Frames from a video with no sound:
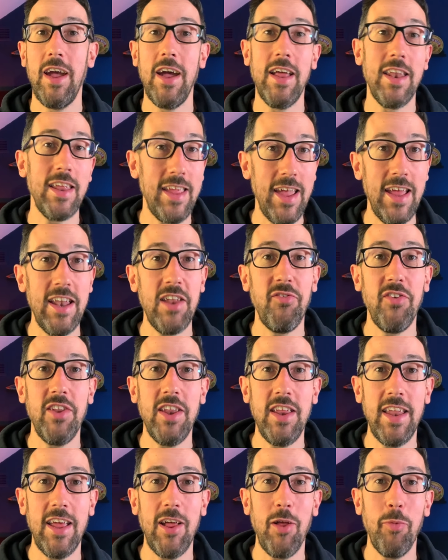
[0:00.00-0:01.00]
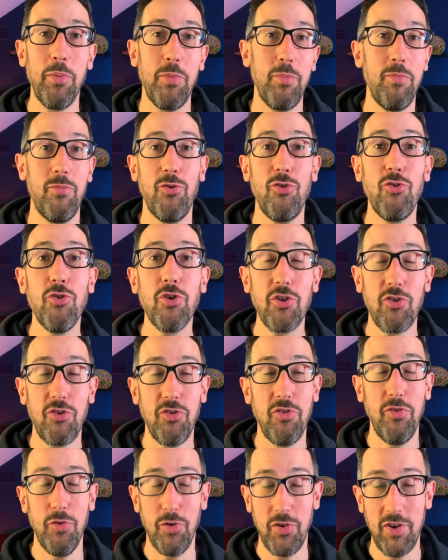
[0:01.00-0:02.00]
And again, if you need help
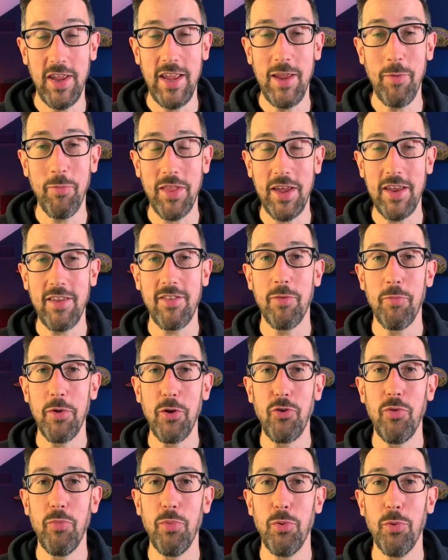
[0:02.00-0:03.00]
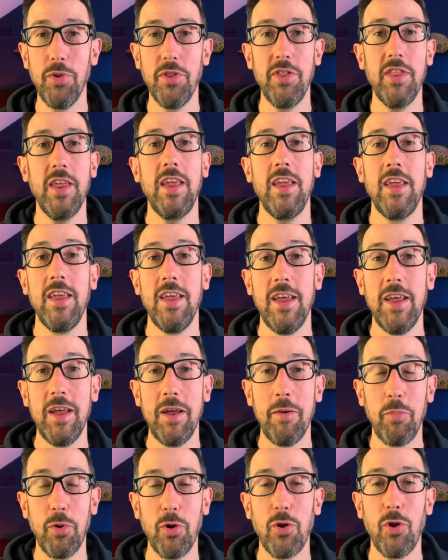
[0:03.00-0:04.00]
structuring your team, that is the most important thing.
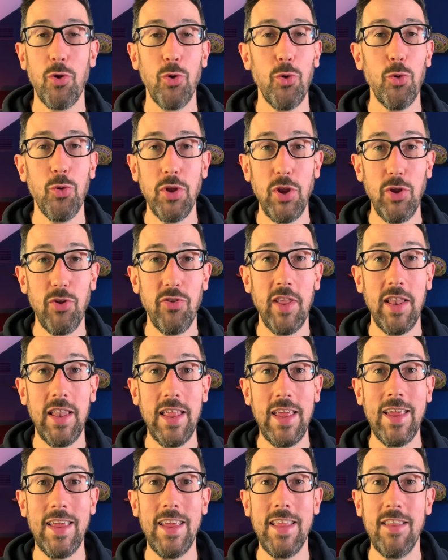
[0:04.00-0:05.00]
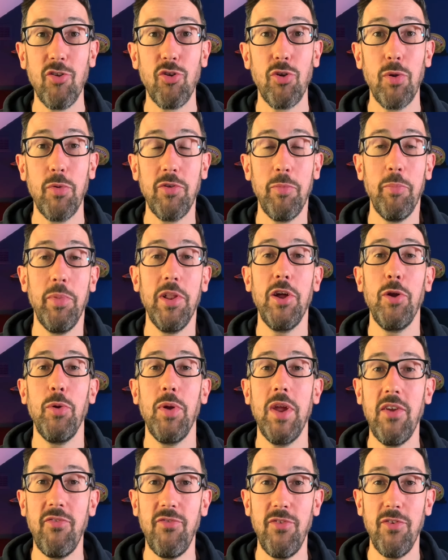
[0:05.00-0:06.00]
Book a call using the link in the description below
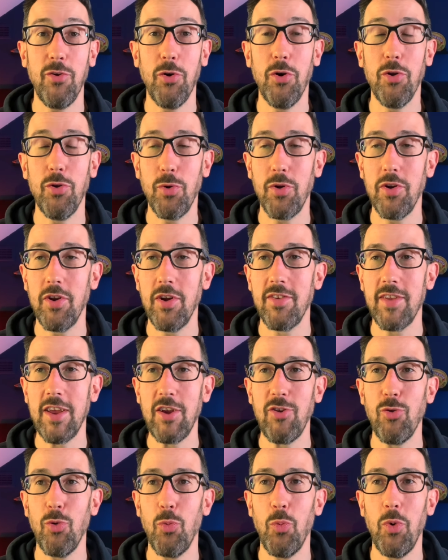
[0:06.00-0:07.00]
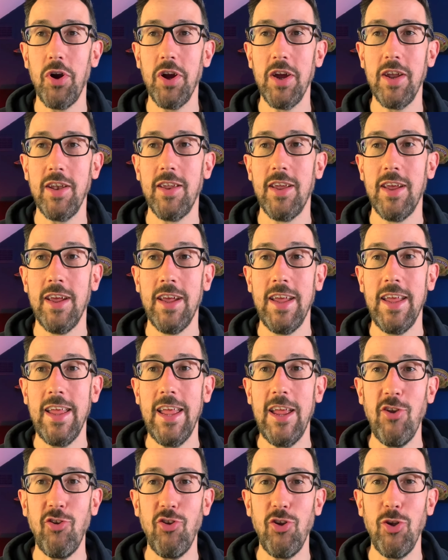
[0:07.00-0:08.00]
if you've got an organizational wide
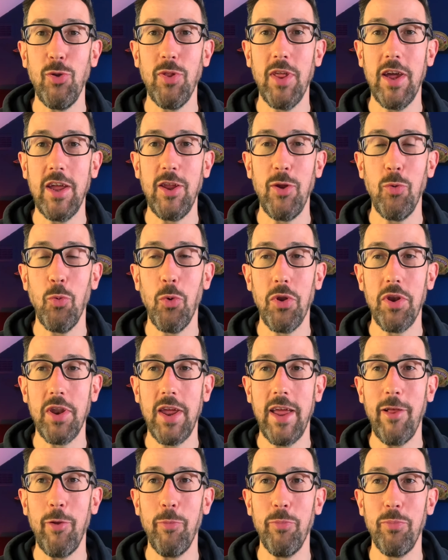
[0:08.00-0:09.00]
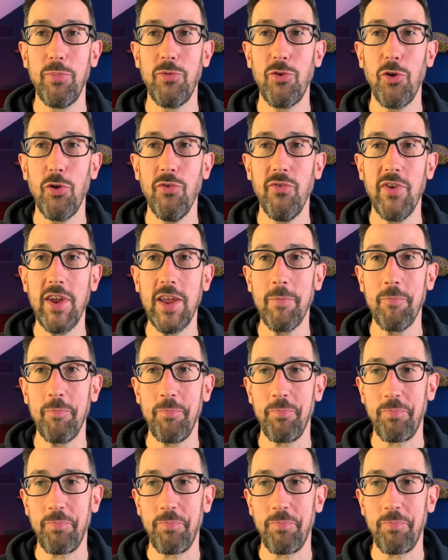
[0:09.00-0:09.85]
issue that you want help solving.